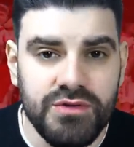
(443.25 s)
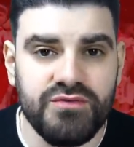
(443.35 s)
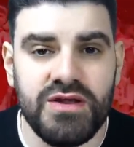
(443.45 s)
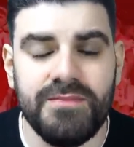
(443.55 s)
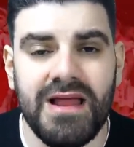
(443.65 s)

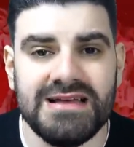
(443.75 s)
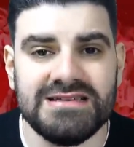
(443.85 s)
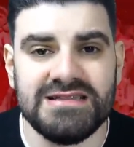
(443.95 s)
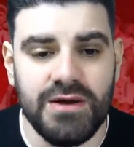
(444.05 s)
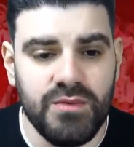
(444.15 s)
three players
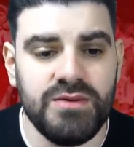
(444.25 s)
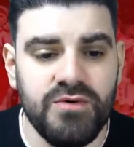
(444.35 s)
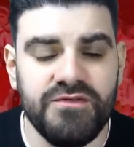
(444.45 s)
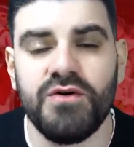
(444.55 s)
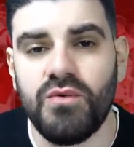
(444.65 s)
in that we will
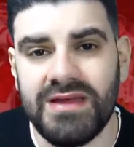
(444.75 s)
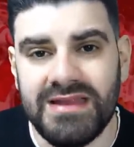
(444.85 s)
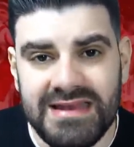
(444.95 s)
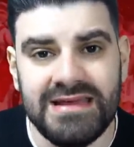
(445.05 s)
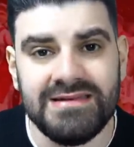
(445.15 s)
feel we
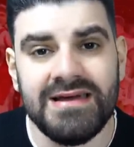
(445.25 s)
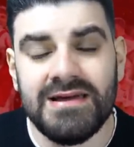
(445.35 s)
need,